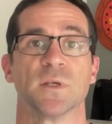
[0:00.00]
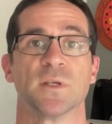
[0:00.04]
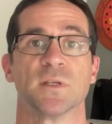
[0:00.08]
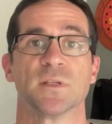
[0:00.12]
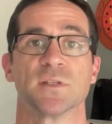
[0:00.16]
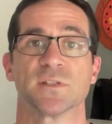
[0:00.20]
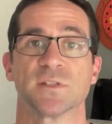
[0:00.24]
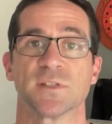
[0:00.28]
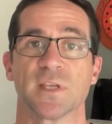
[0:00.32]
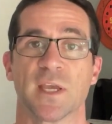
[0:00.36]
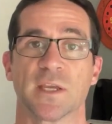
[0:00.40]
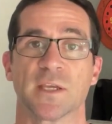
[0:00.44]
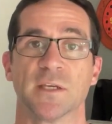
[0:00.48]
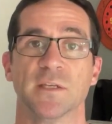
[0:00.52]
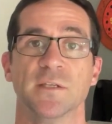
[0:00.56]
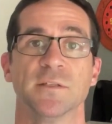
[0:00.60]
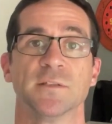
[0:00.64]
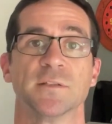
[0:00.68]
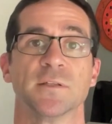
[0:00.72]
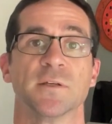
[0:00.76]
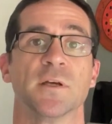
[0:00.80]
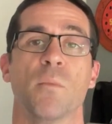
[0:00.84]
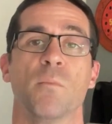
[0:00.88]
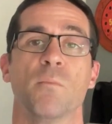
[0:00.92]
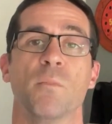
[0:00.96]
Second,
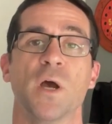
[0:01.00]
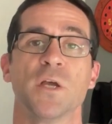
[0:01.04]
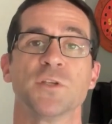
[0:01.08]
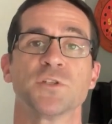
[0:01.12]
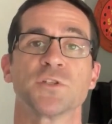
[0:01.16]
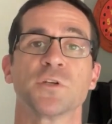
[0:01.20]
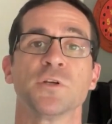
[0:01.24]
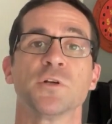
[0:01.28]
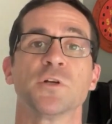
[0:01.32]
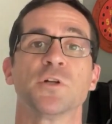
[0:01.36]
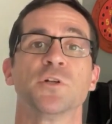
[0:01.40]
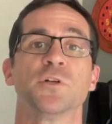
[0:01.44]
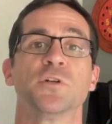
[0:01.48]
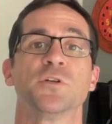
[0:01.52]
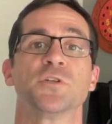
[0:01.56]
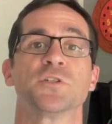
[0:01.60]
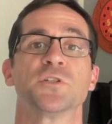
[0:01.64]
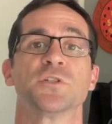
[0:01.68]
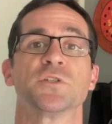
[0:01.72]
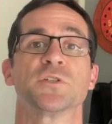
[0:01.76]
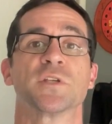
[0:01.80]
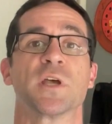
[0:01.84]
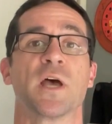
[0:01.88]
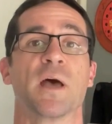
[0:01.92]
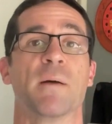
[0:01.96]
most
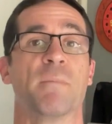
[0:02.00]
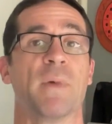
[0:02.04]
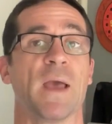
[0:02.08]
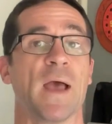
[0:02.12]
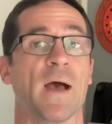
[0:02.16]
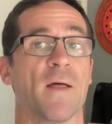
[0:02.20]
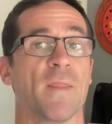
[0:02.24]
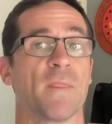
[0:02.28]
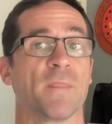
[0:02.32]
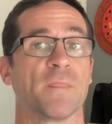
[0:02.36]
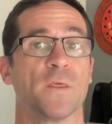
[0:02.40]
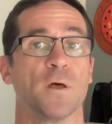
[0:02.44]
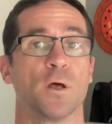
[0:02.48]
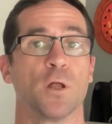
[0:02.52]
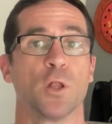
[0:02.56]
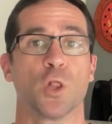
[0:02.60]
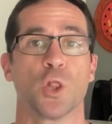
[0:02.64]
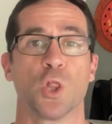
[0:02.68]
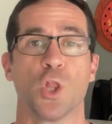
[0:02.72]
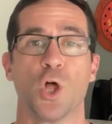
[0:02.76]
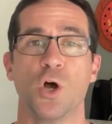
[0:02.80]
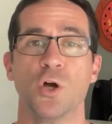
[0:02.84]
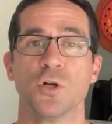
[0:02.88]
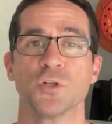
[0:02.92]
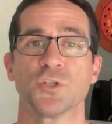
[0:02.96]
conclusions about the
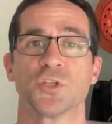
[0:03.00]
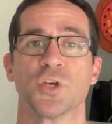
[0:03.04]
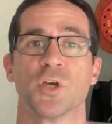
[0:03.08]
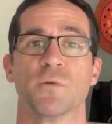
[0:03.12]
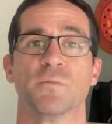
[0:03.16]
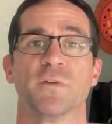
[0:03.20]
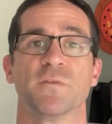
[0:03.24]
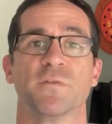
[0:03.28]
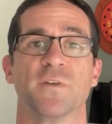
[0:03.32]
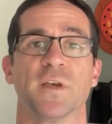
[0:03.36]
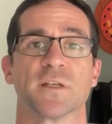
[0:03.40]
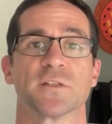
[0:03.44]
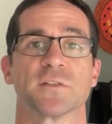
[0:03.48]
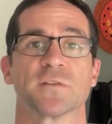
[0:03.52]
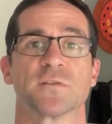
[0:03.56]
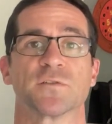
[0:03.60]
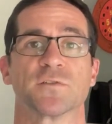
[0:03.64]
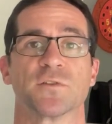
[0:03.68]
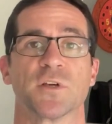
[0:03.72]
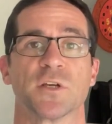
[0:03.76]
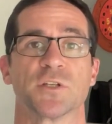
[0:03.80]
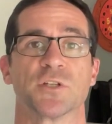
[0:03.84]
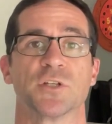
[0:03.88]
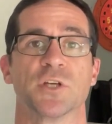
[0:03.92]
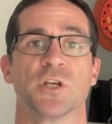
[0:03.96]
long-term effects of
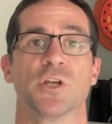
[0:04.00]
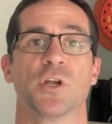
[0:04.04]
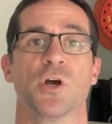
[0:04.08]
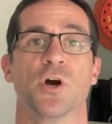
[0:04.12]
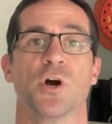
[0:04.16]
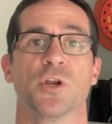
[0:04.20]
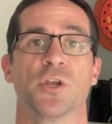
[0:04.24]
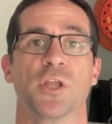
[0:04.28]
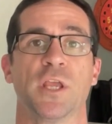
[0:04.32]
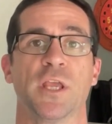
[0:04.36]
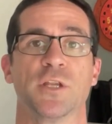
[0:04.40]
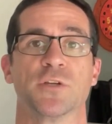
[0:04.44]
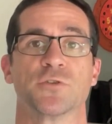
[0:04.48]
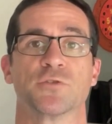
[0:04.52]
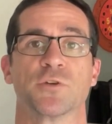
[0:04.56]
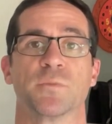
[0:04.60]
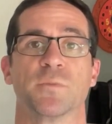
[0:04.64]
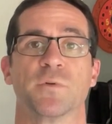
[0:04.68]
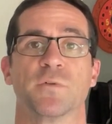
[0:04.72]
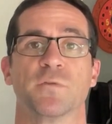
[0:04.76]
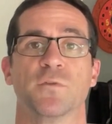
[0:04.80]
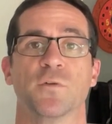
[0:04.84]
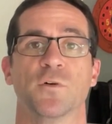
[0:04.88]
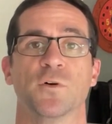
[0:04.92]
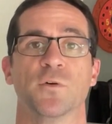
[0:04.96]
stretching on injury
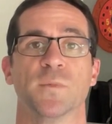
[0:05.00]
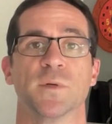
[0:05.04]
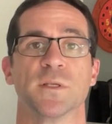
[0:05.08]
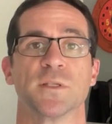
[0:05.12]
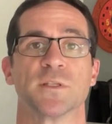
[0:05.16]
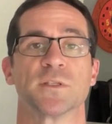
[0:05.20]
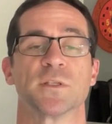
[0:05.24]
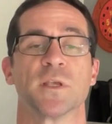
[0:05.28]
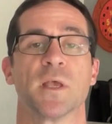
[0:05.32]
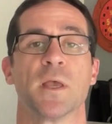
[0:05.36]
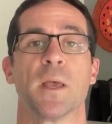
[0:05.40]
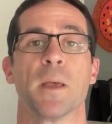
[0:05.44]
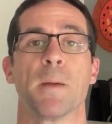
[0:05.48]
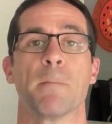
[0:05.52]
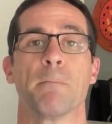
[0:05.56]
performance